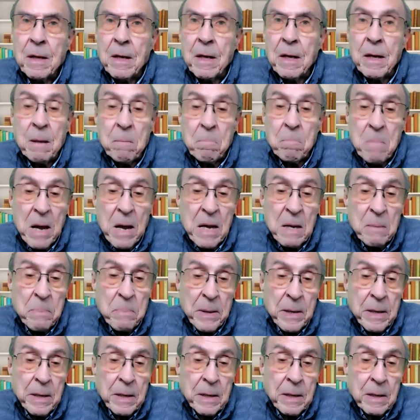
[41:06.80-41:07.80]
It may
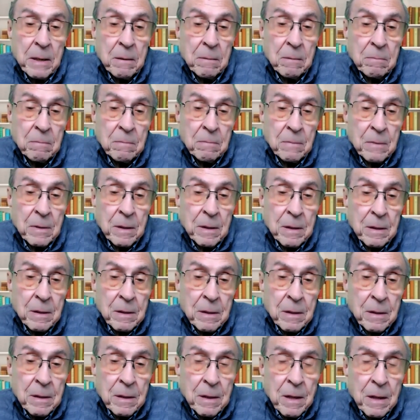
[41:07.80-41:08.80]
be
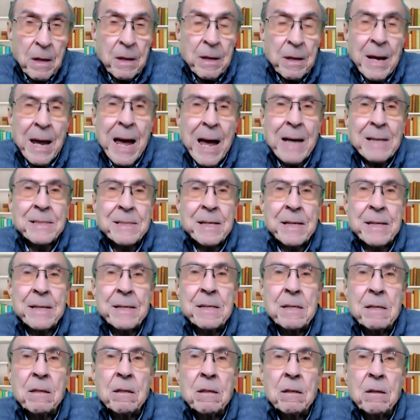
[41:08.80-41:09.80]
an
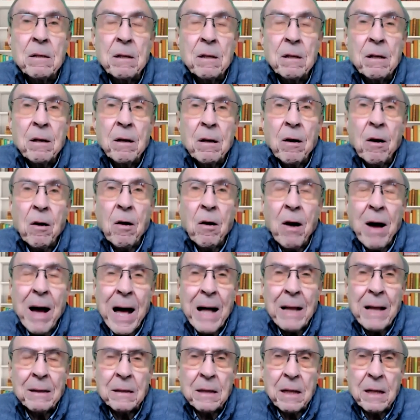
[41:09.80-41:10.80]
acid or
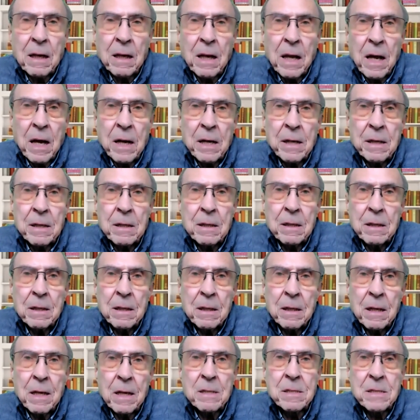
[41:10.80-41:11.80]
alkaline
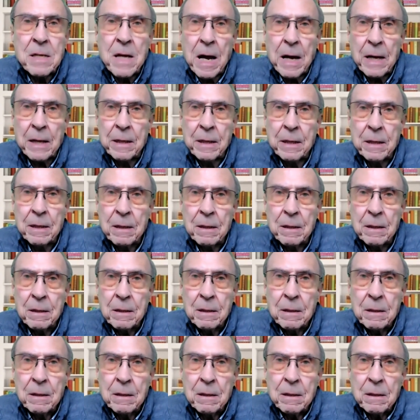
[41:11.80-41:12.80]
attack.
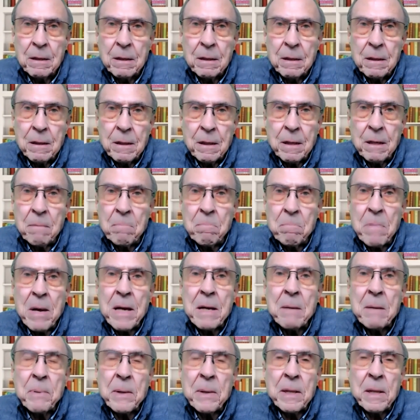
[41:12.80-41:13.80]
It
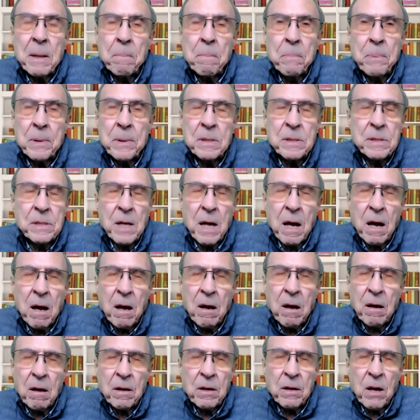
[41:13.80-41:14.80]
may be the
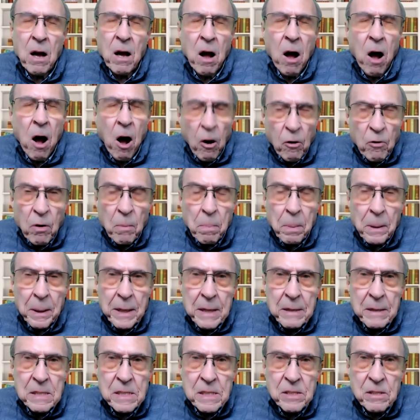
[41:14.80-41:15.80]
bizarre and horrible
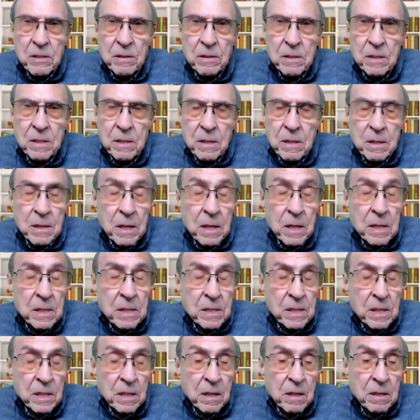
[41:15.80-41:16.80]
incident,
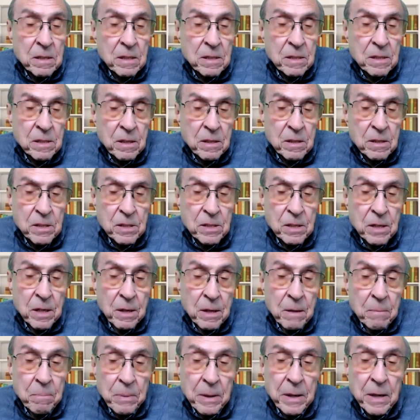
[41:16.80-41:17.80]
incidents that's
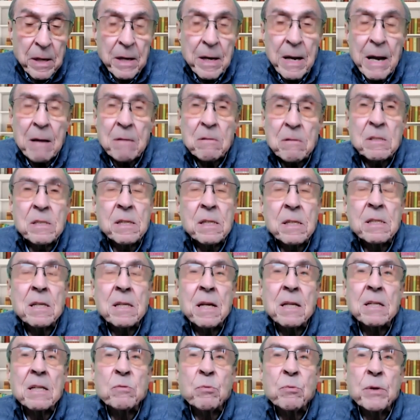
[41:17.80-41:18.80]
been announced this
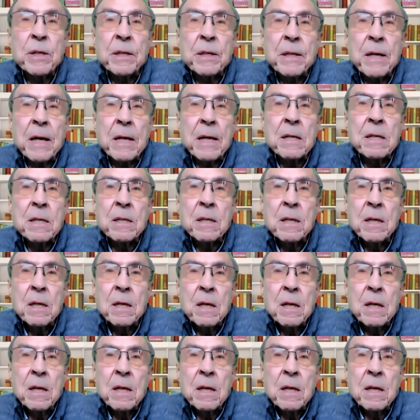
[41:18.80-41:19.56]
last weekend